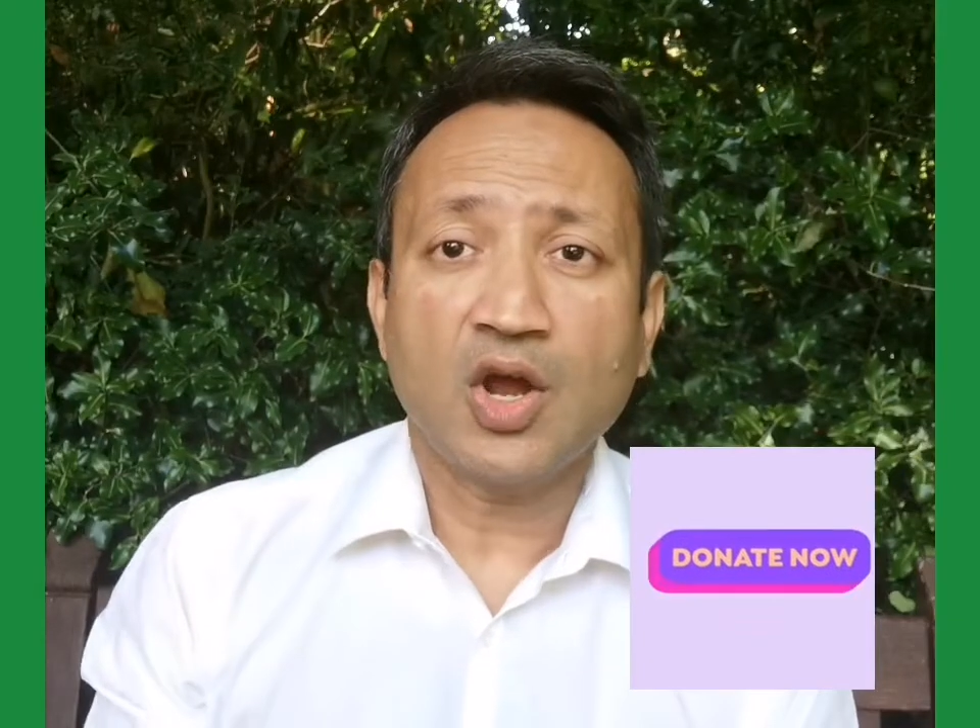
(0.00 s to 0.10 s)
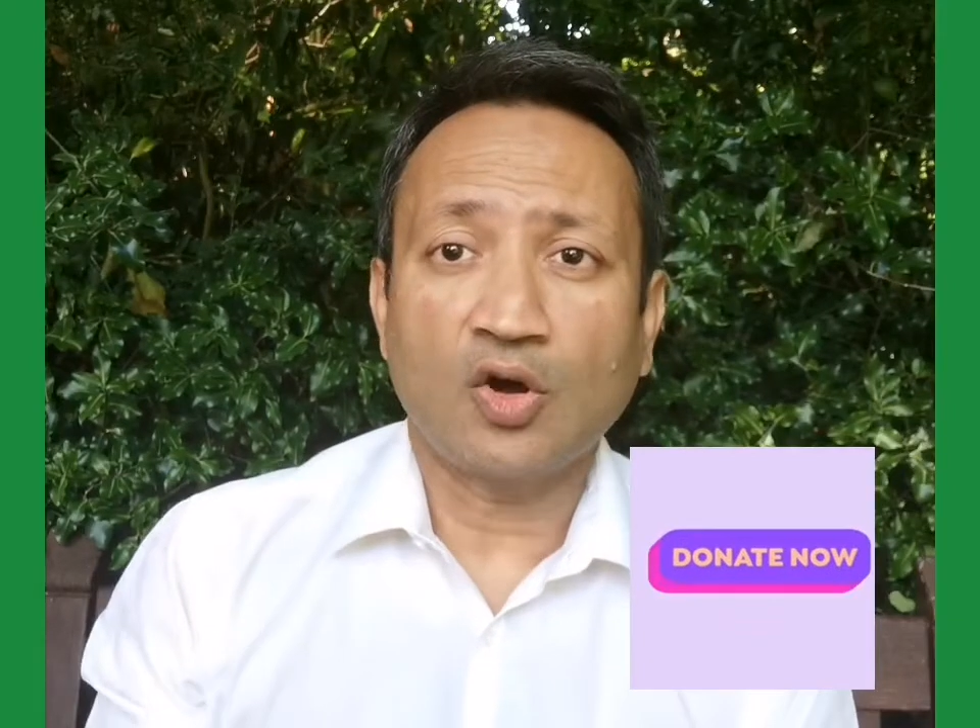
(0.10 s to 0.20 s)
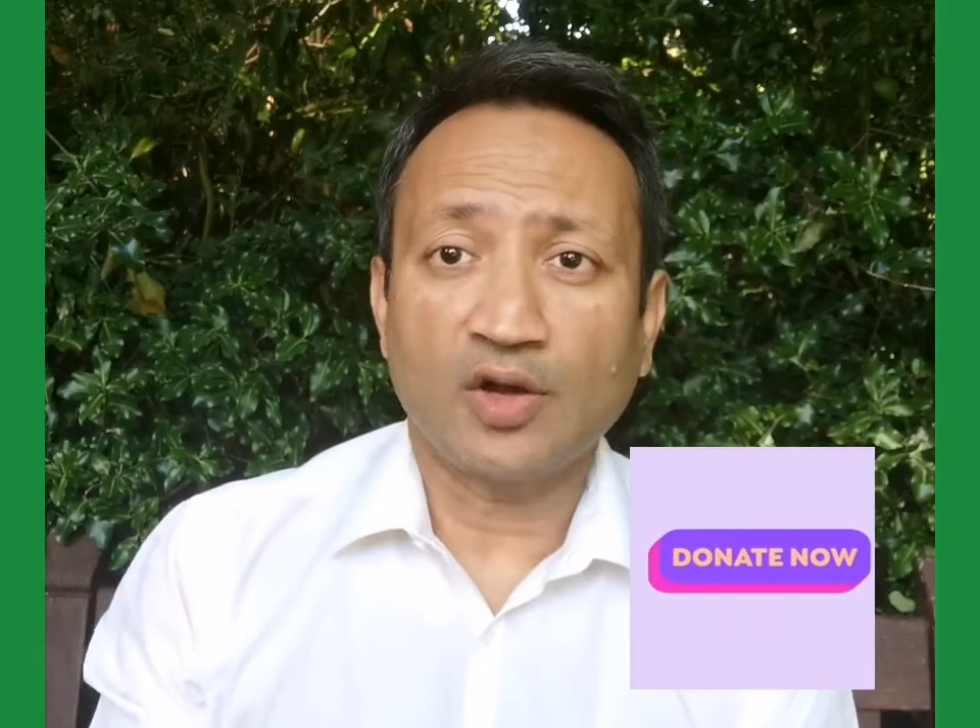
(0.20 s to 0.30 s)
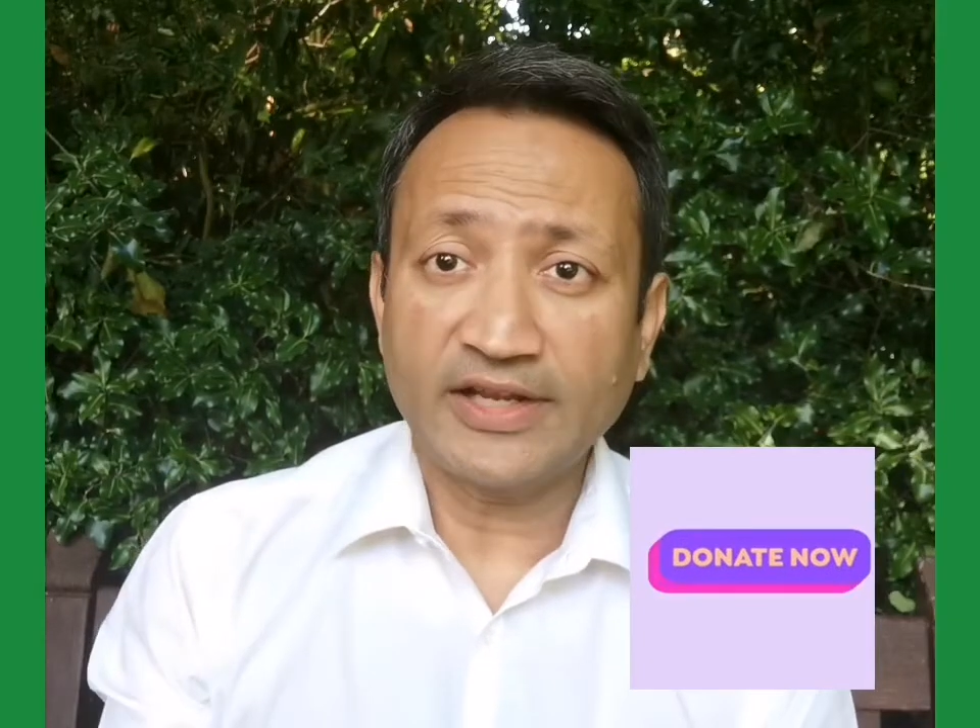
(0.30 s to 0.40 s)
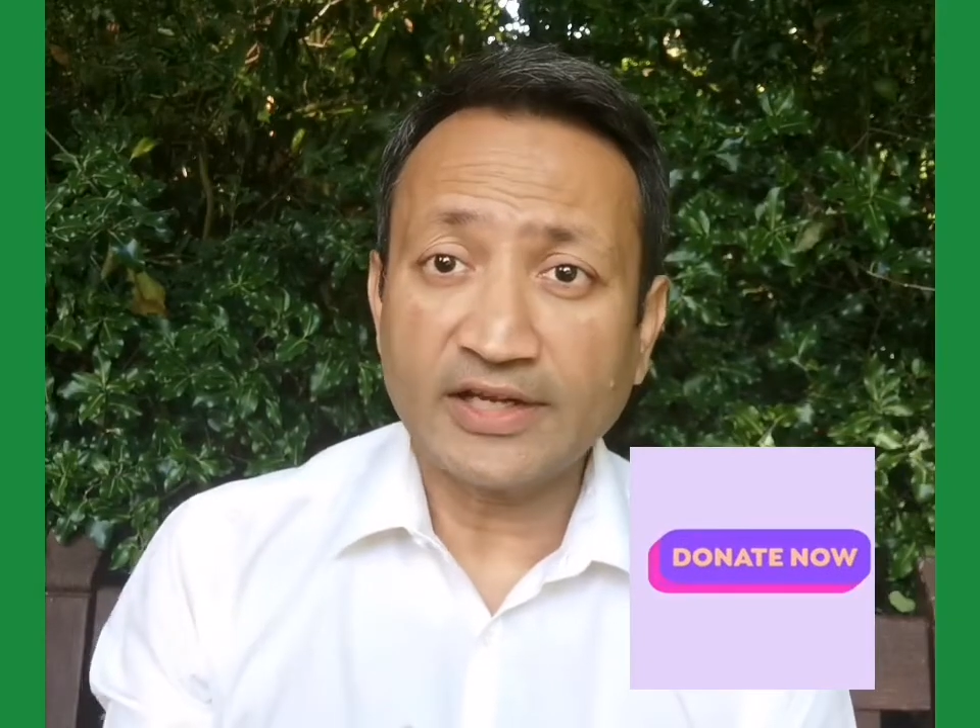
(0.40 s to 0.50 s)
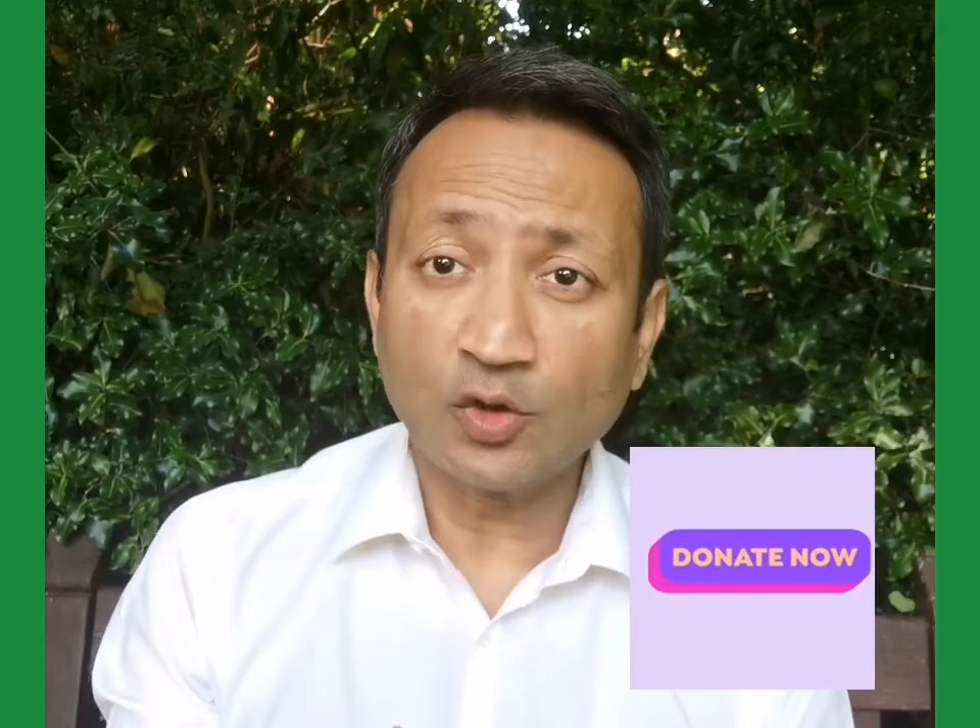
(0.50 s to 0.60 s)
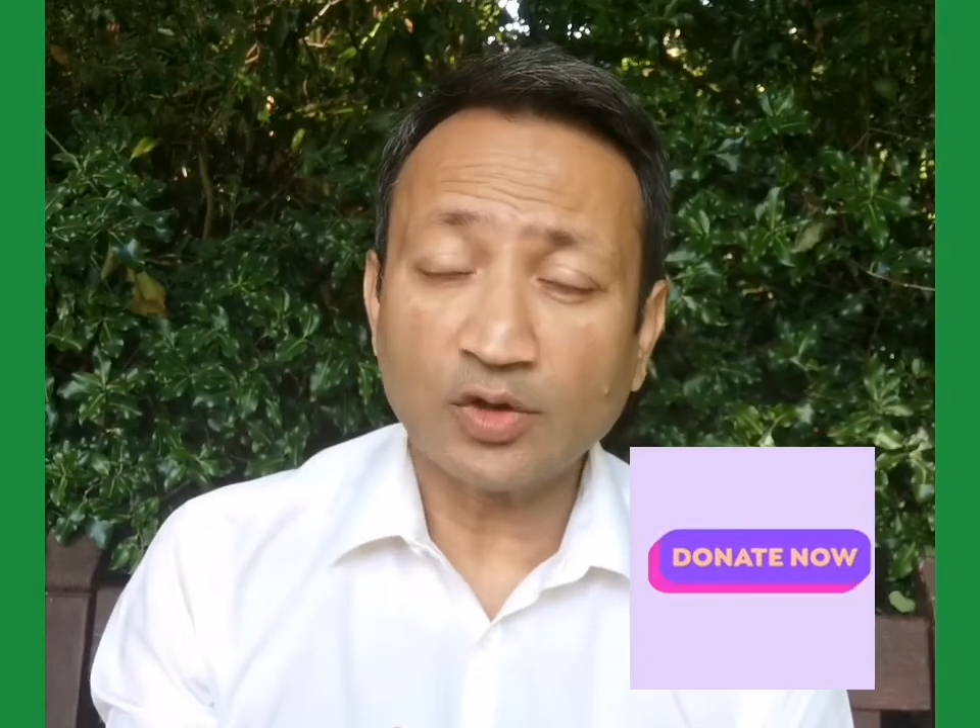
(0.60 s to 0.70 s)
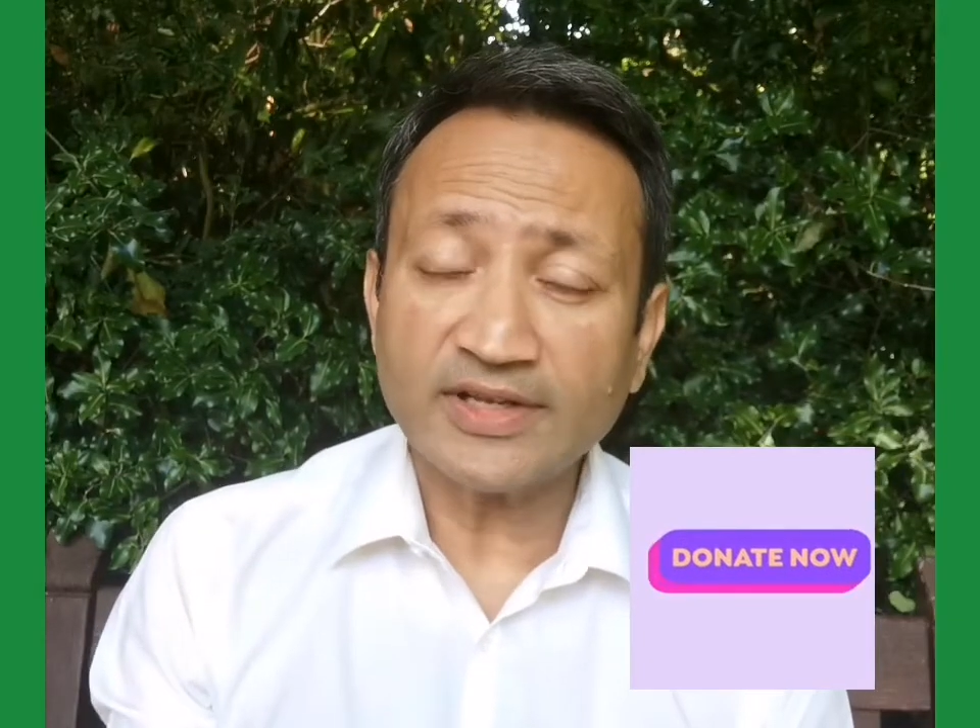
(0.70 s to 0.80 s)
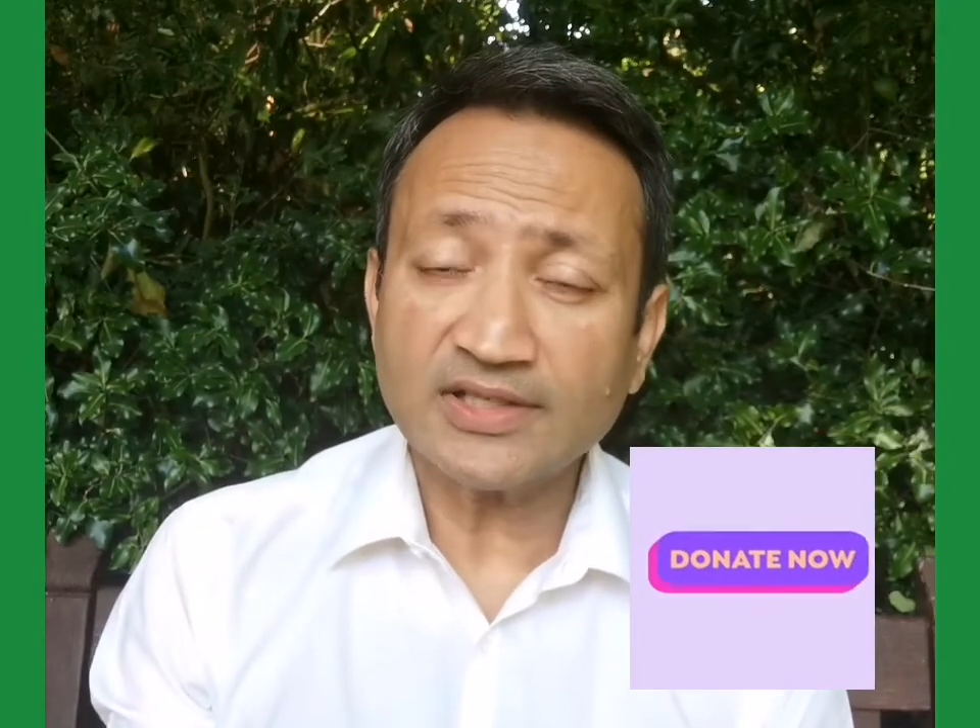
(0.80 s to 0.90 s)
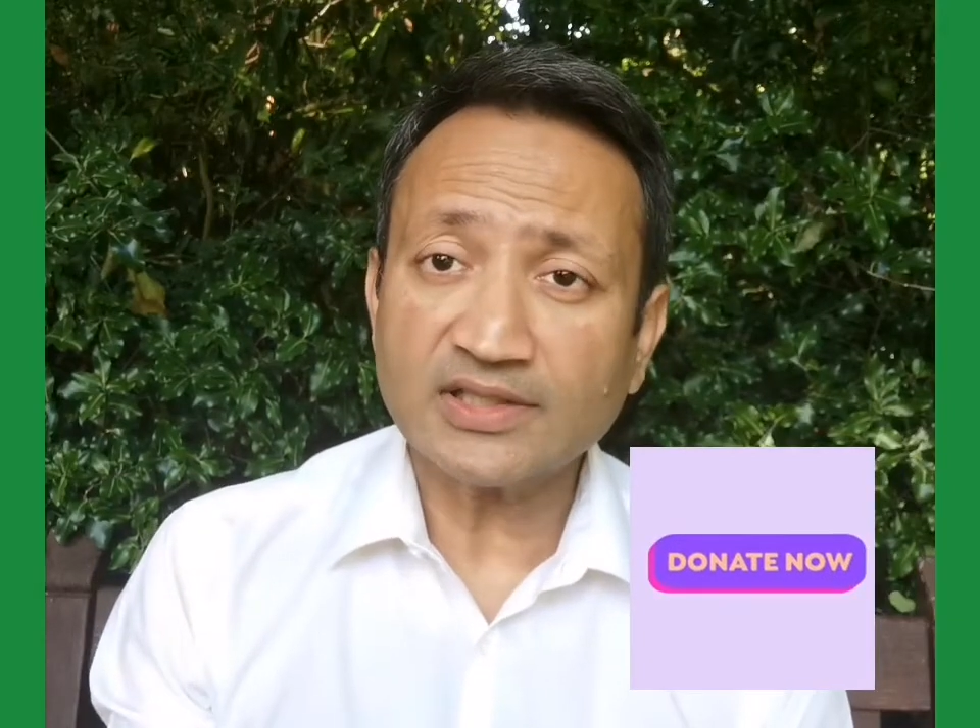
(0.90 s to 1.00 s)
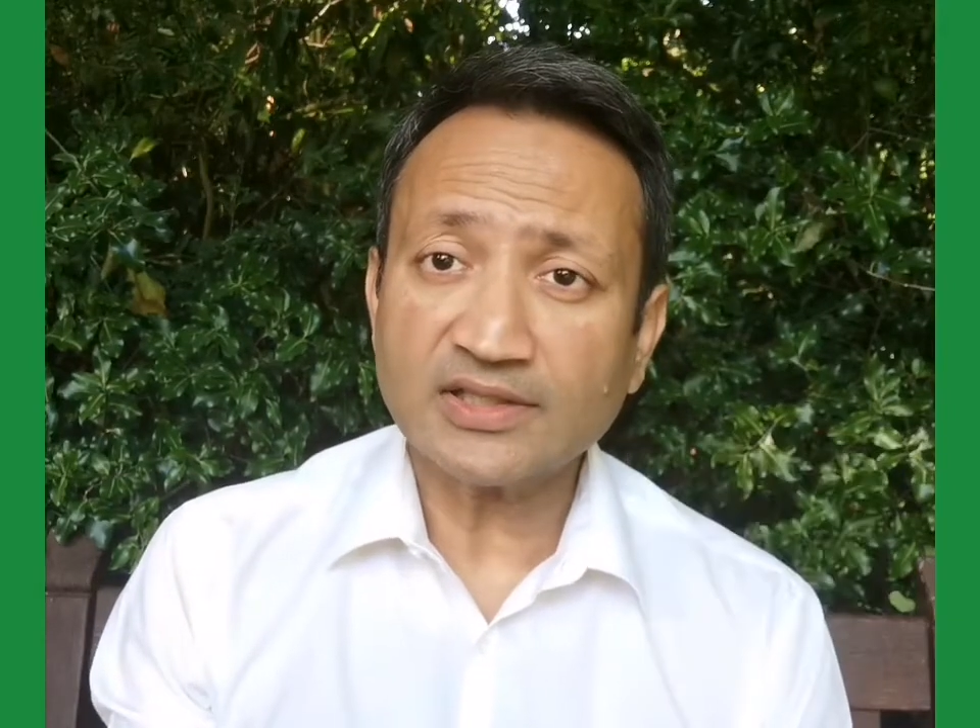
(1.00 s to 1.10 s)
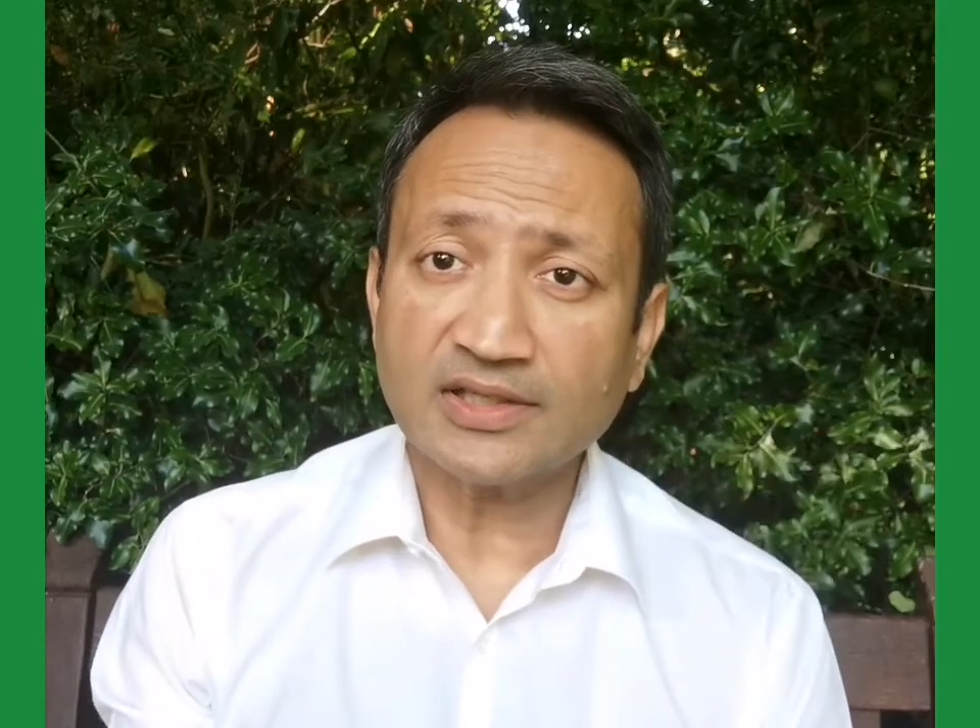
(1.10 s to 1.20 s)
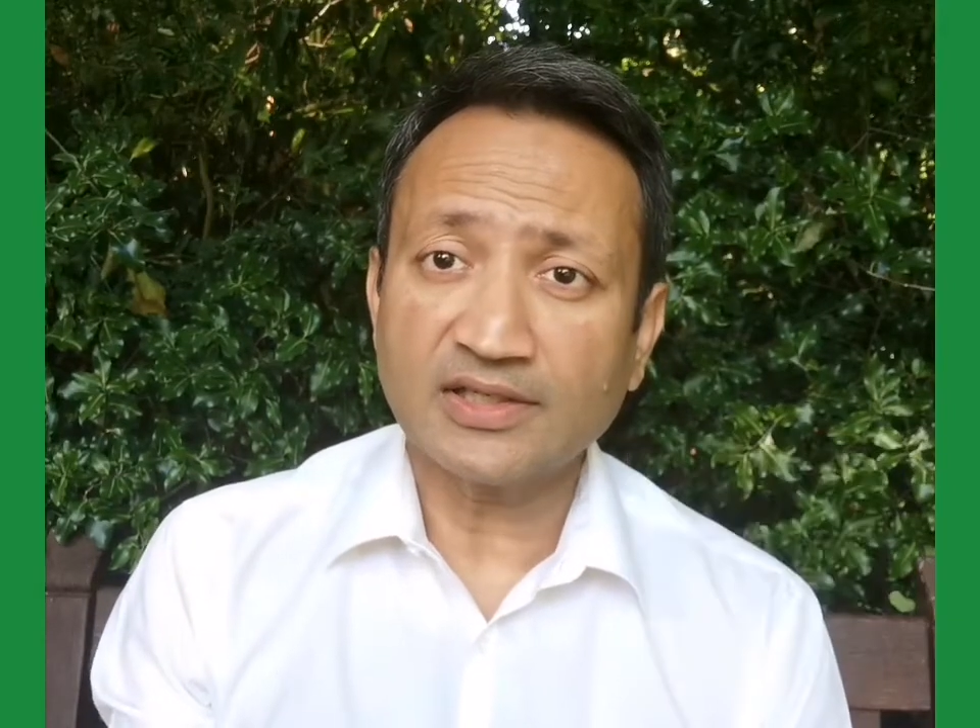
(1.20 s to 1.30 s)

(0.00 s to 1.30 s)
or ignorance